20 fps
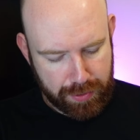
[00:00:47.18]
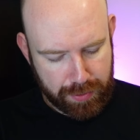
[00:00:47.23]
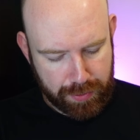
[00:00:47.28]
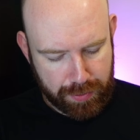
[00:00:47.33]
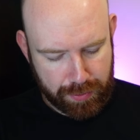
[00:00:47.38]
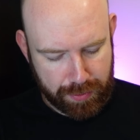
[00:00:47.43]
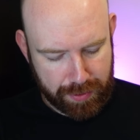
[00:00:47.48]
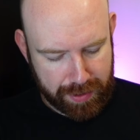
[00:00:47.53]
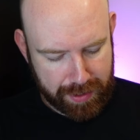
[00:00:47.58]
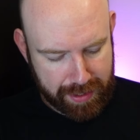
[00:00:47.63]

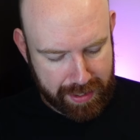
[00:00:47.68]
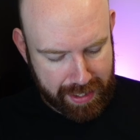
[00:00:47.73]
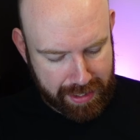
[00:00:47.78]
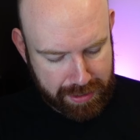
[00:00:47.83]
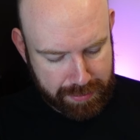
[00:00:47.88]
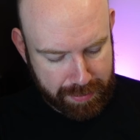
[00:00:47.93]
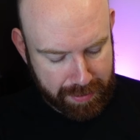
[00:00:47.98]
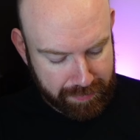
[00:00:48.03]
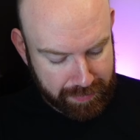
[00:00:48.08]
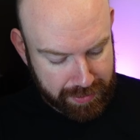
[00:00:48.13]
Oh, the
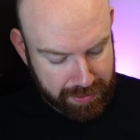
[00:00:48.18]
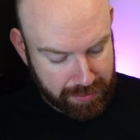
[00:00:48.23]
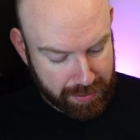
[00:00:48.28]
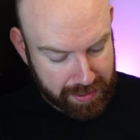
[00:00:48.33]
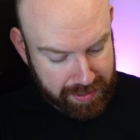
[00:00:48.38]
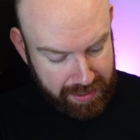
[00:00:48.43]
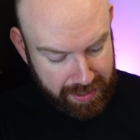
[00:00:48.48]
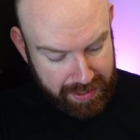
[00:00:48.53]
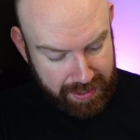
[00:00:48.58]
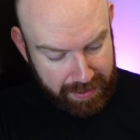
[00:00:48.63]
next bit of it's
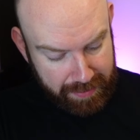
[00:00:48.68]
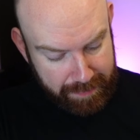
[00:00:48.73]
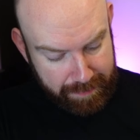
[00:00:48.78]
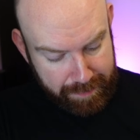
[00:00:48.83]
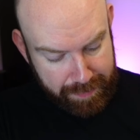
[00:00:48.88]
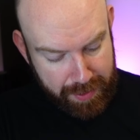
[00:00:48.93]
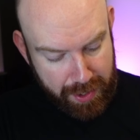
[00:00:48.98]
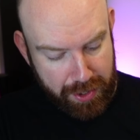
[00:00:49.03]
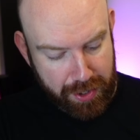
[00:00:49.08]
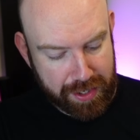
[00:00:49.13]
quite exciting.
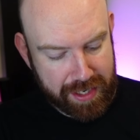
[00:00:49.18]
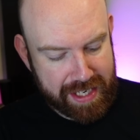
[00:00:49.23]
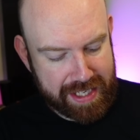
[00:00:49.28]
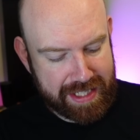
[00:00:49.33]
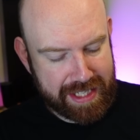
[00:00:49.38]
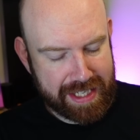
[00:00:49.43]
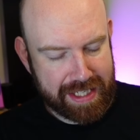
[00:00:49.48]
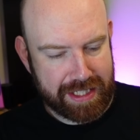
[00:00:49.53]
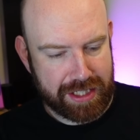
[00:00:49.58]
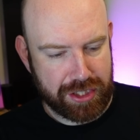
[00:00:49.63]
Oh no,
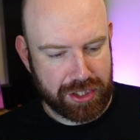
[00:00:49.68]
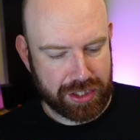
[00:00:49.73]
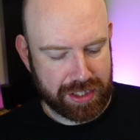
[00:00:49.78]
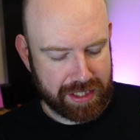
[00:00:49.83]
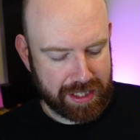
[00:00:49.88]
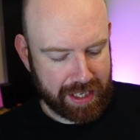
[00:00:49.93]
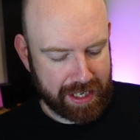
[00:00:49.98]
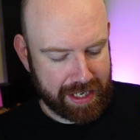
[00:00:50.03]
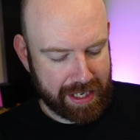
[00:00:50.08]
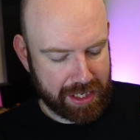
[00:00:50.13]
this is just
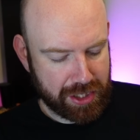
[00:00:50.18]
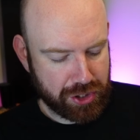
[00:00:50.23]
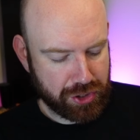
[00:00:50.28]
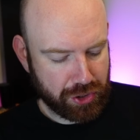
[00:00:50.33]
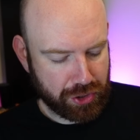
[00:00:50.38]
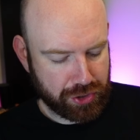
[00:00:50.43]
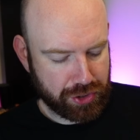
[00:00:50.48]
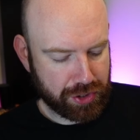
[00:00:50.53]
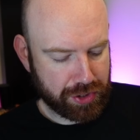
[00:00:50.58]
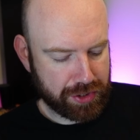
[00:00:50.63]
like the
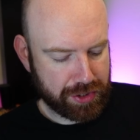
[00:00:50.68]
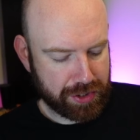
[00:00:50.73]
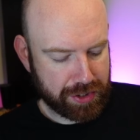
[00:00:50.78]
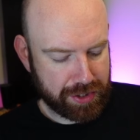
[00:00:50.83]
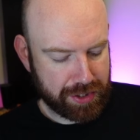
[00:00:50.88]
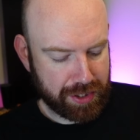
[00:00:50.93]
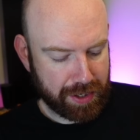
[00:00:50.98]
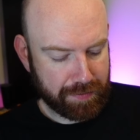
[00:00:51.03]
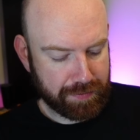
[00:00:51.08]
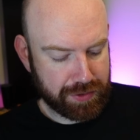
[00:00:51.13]
instructions and
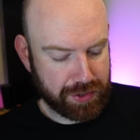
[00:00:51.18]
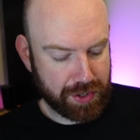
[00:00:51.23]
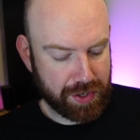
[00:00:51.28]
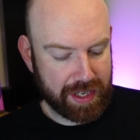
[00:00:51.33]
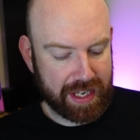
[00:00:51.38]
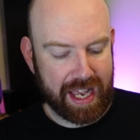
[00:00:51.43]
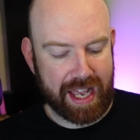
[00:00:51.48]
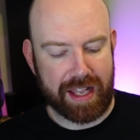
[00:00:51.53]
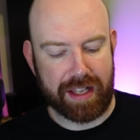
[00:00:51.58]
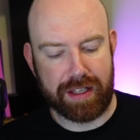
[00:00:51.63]
stuff. So you
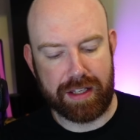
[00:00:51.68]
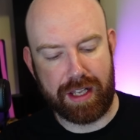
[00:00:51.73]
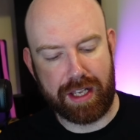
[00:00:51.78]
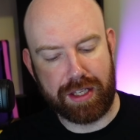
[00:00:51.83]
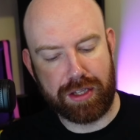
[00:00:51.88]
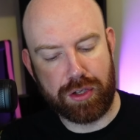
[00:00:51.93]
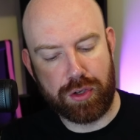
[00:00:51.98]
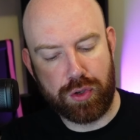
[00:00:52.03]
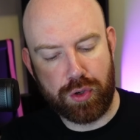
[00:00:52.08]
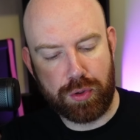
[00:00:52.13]
get
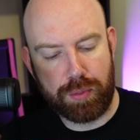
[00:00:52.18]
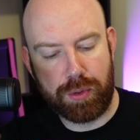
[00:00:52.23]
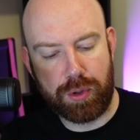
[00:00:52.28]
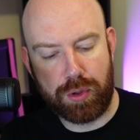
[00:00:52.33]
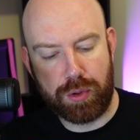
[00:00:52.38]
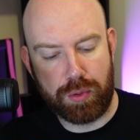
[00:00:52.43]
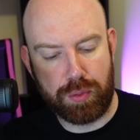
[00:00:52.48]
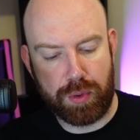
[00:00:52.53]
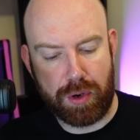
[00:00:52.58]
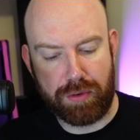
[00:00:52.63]
like the
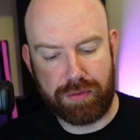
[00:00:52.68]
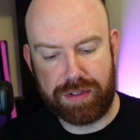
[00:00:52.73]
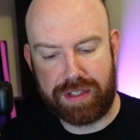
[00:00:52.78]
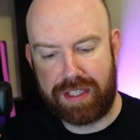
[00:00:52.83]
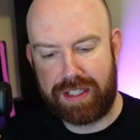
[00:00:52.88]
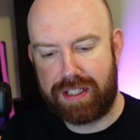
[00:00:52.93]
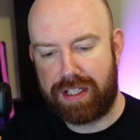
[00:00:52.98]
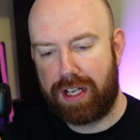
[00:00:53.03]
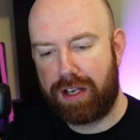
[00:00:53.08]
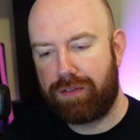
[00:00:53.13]
normal warranty
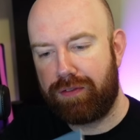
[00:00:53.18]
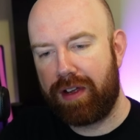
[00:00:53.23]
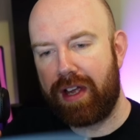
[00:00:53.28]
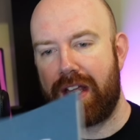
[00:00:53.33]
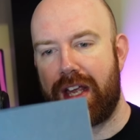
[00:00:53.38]
stuff